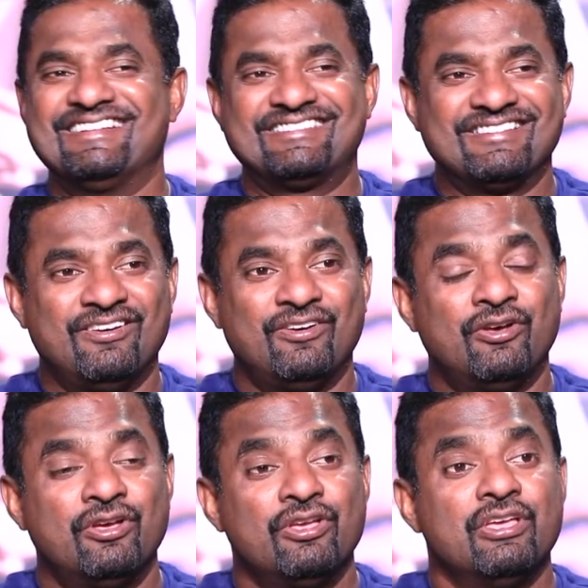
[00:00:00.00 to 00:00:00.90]
So,
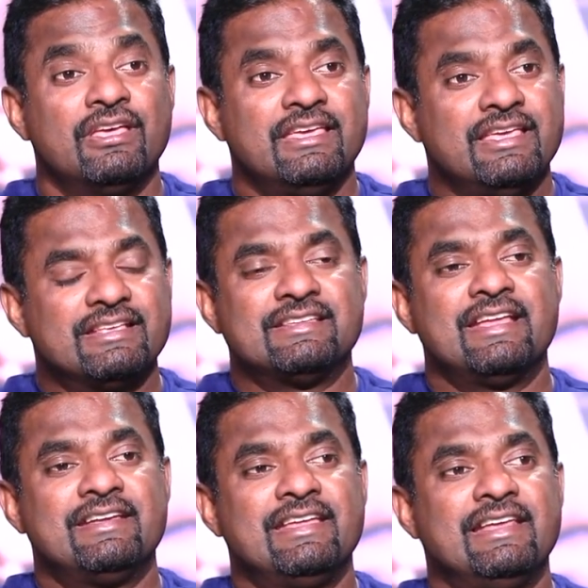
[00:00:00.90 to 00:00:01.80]
he has
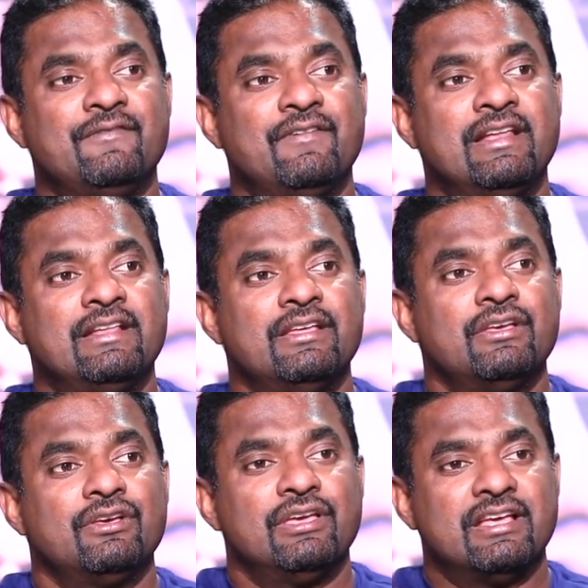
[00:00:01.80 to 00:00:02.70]
done really well.
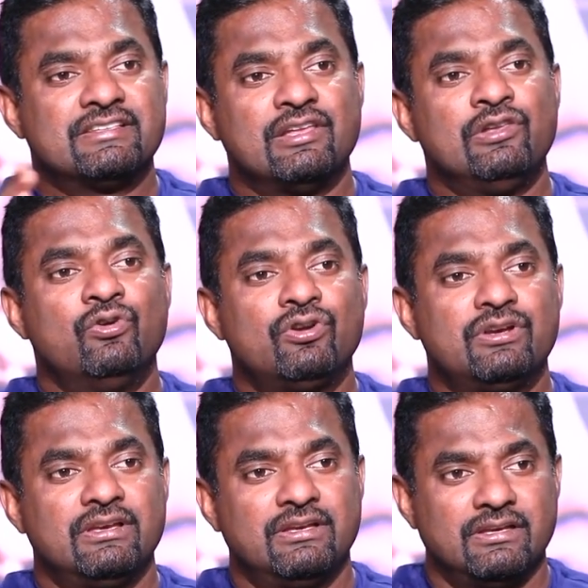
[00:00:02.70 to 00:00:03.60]
It's a look.
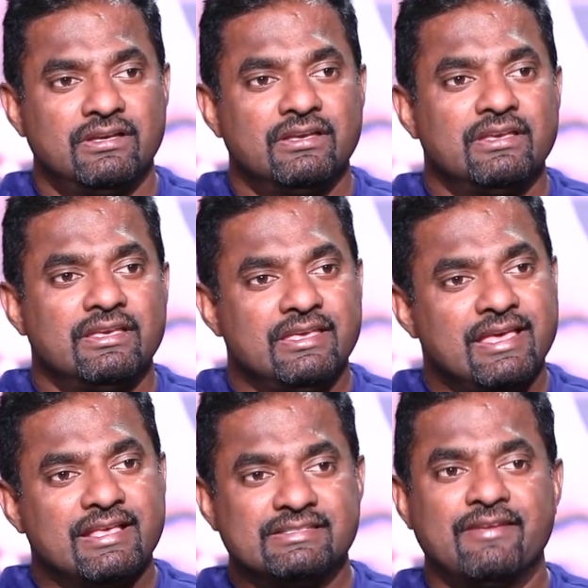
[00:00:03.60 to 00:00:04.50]
He
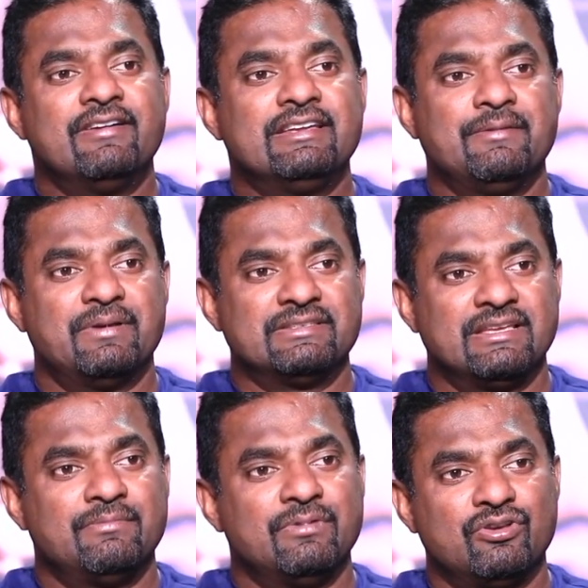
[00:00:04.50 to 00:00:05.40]
has
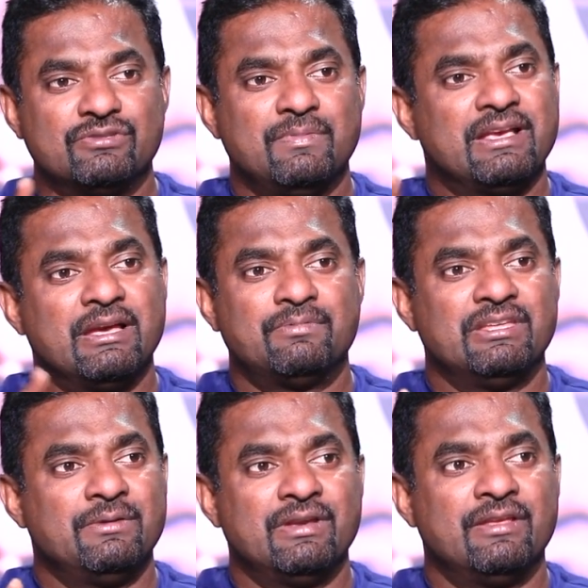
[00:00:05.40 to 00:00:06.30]
70% because makeup
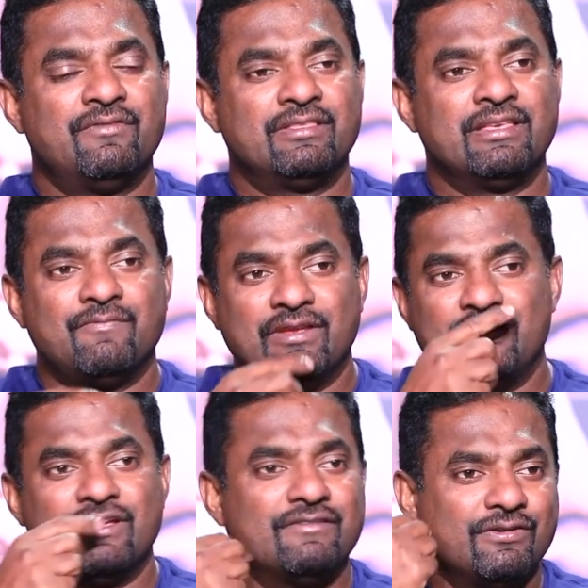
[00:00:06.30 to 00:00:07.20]
team and everything. When he
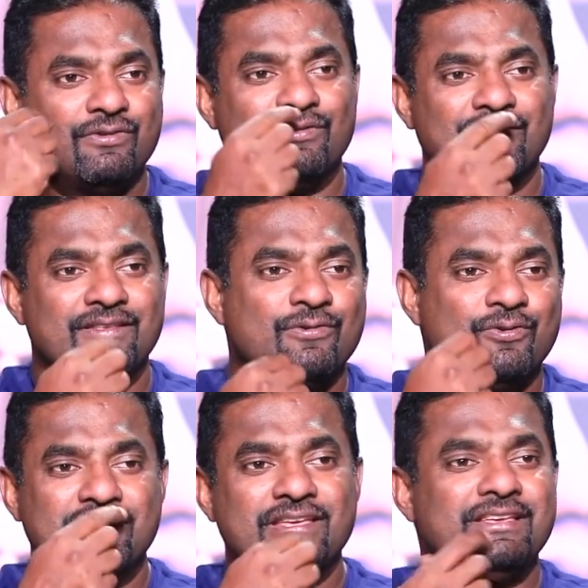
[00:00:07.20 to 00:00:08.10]
has the
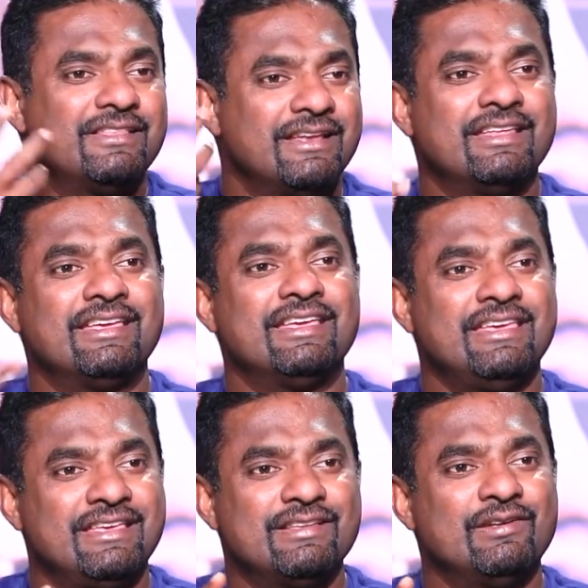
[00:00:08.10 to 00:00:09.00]
goatee, then
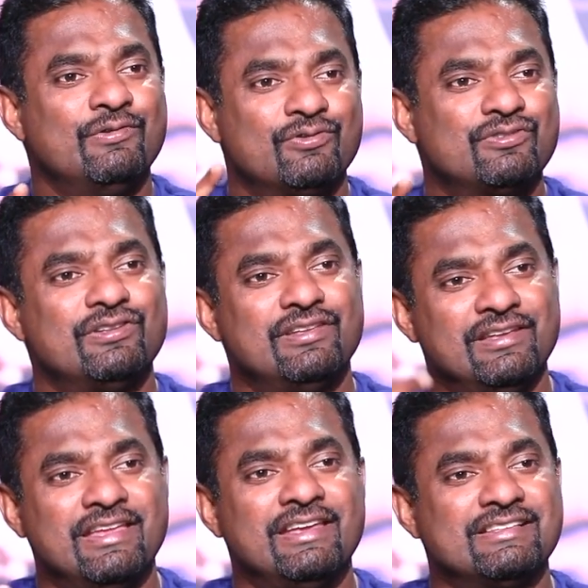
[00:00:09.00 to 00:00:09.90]
he looks
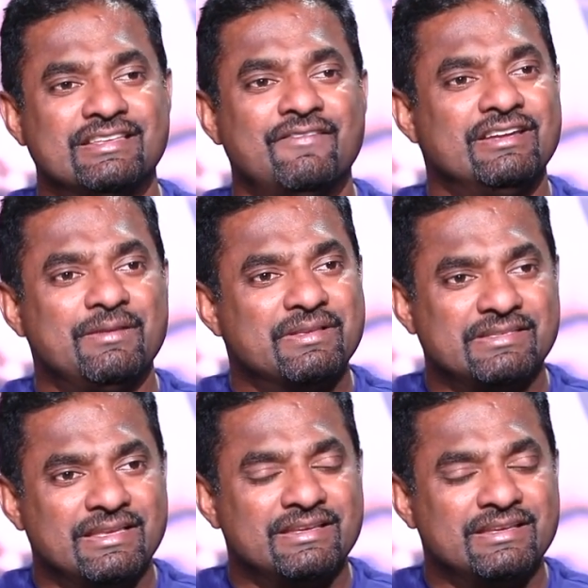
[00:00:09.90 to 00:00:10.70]
really 70%.